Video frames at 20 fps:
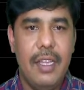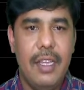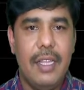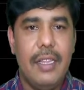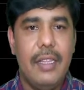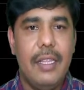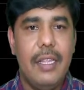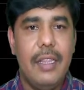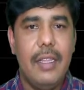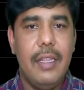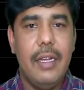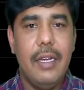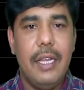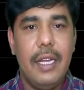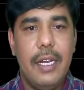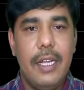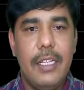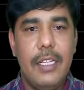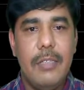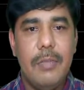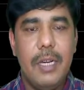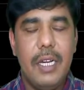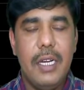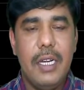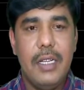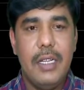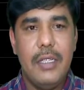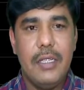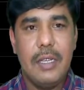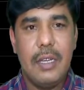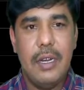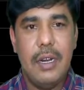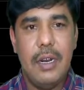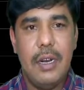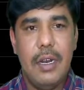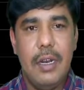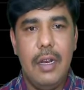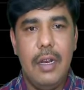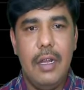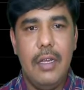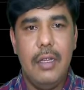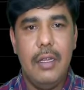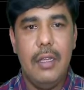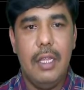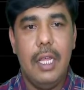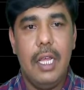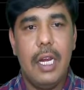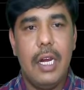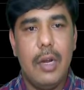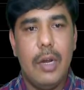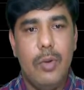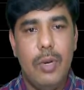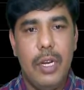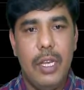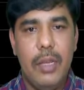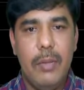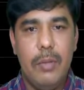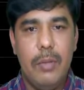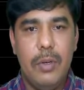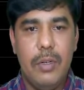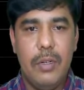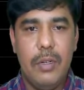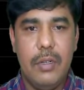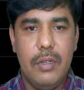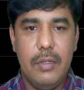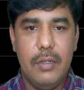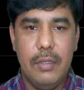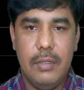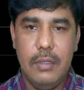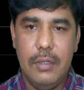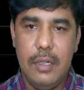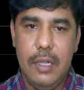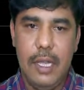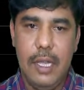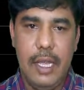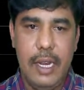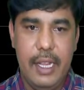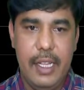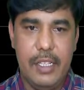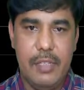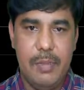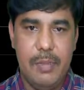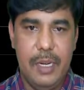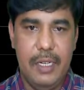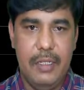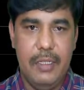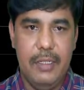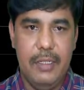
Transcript: then that arrangement is called round table arrangement.